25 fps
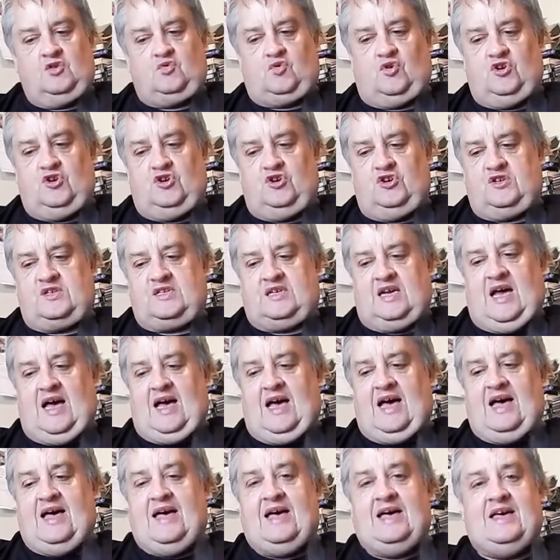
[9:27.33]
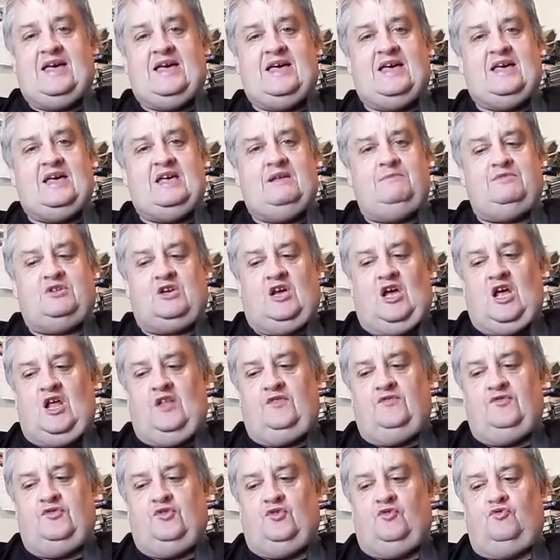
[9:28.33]
There were times
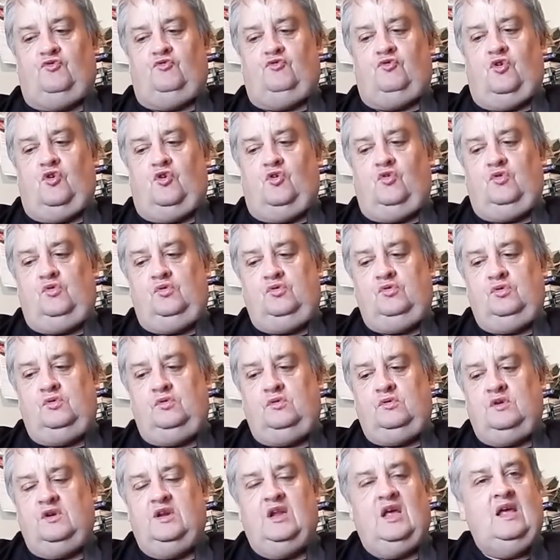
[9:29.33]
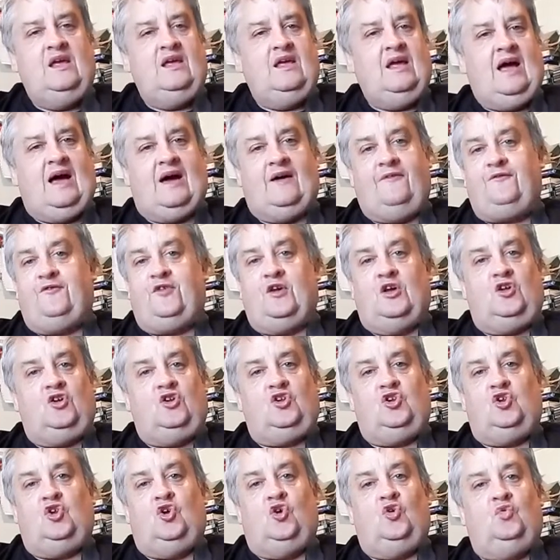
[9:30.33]
on the road I
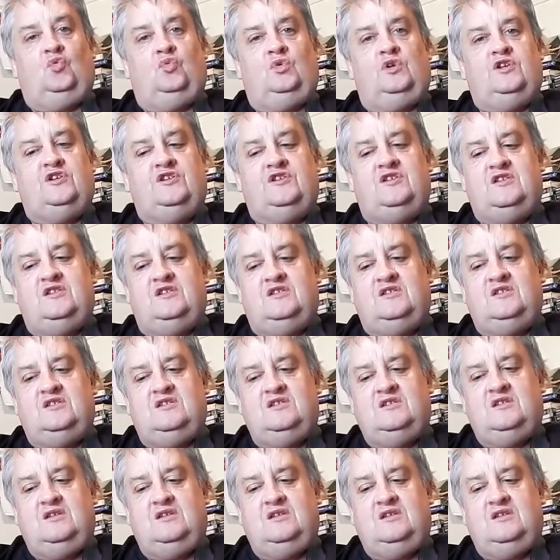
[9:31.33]
felt lonely.